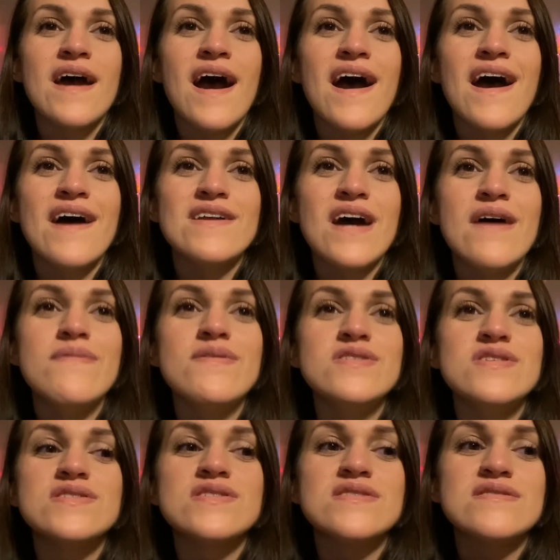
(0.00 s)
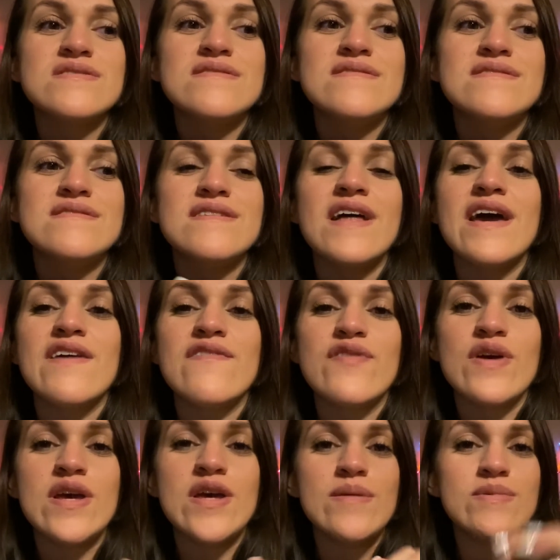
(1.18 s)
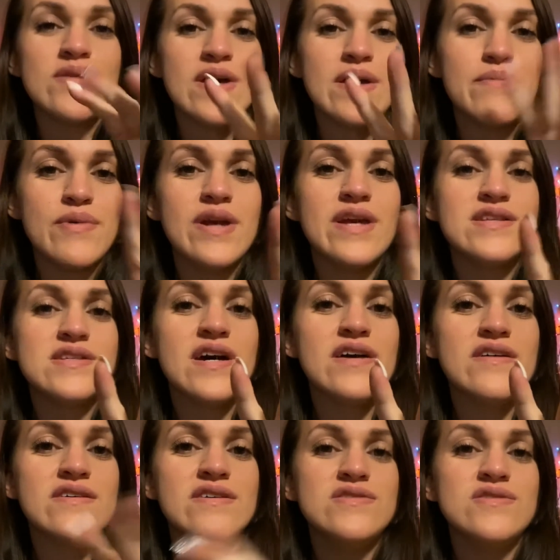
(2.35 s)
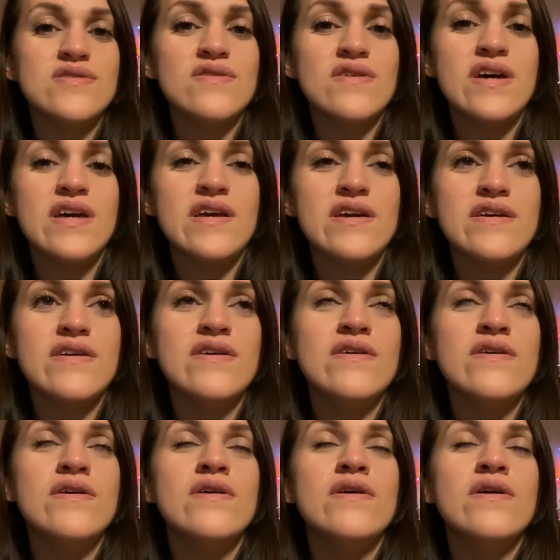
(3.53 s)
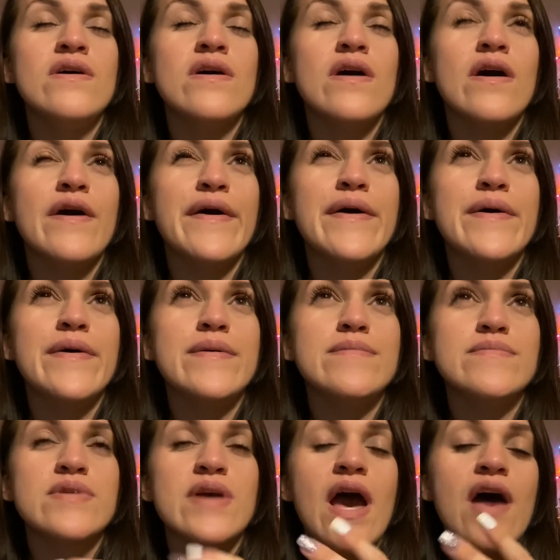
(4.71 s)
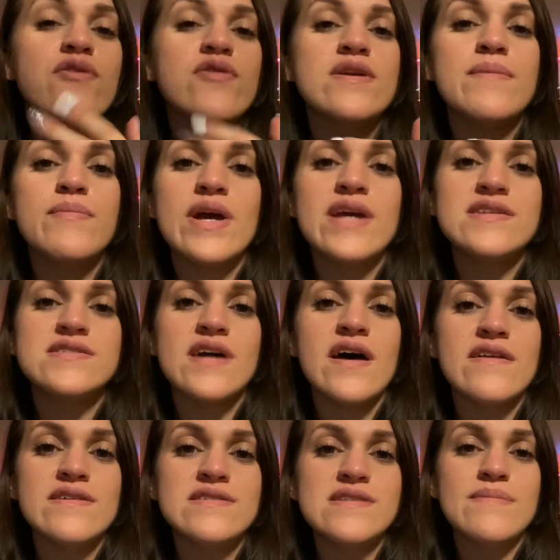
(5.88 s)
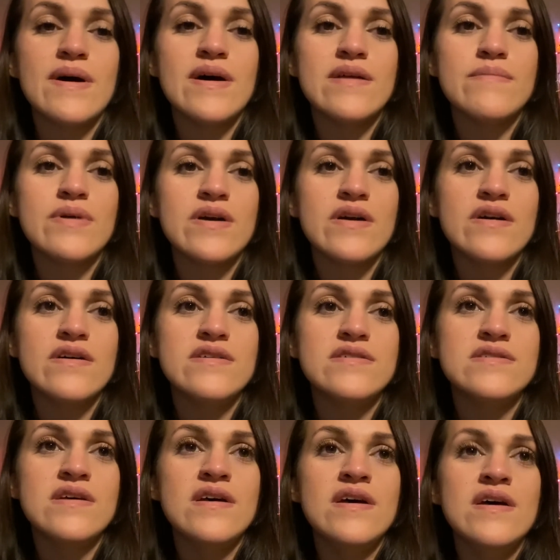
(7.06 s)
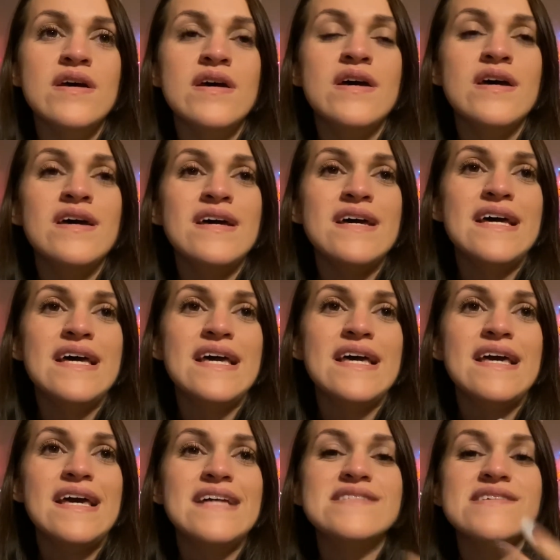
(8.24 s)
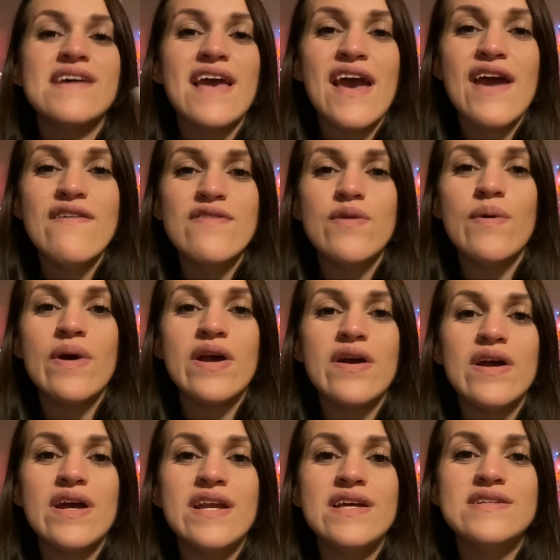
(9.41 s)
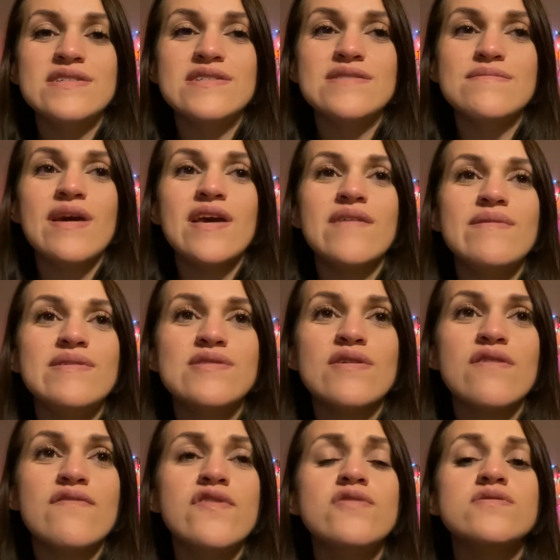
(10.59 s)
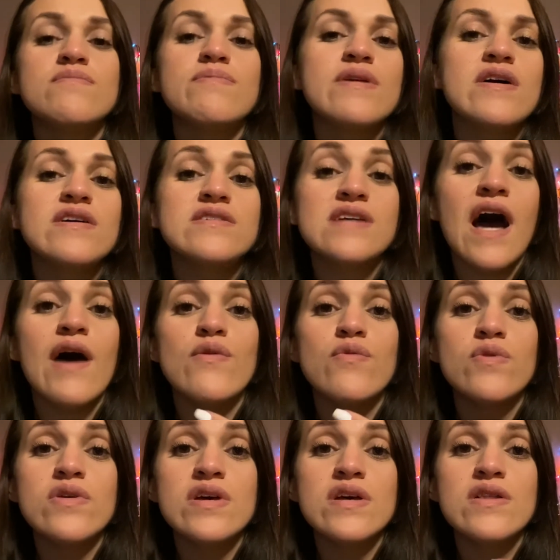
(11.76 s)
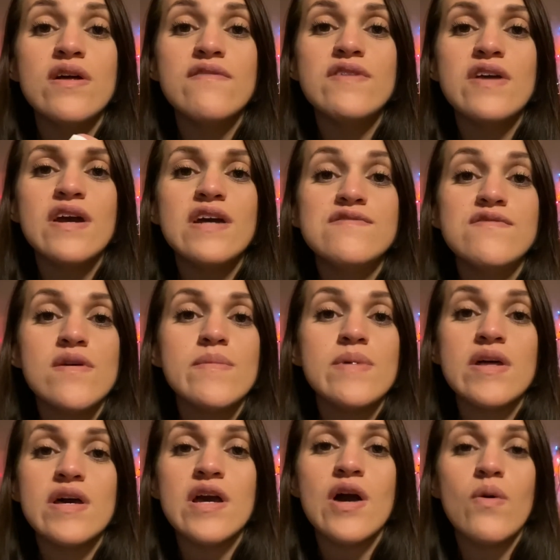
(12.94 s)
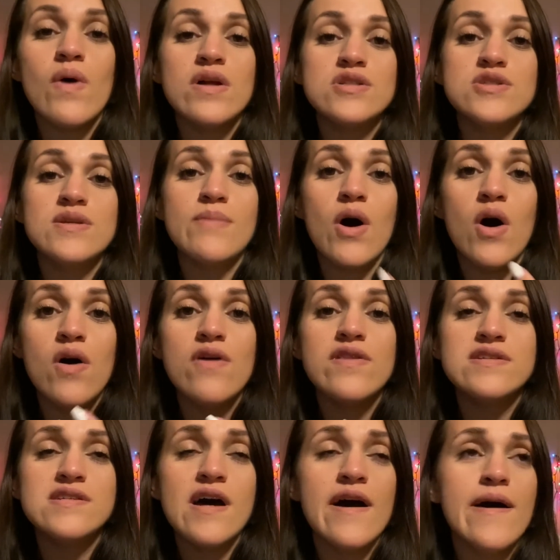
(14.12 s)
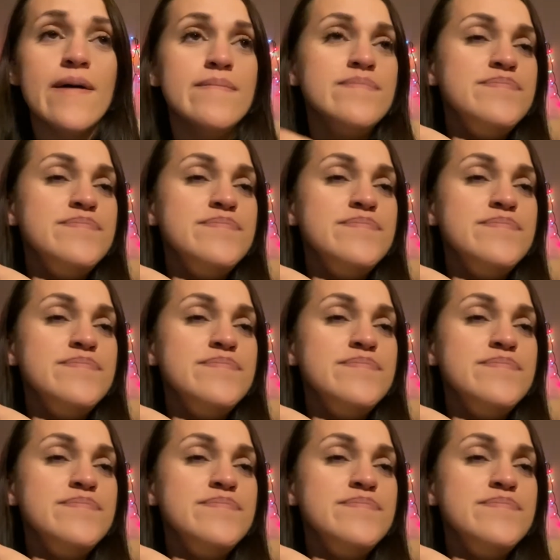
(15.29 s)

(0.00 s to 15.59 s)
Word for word: I I would just like for him to like break silence or like um Catherine to break silence about it because it's like everywhere and it's just making me so confused because I really love the Ace family like I watch them all the time.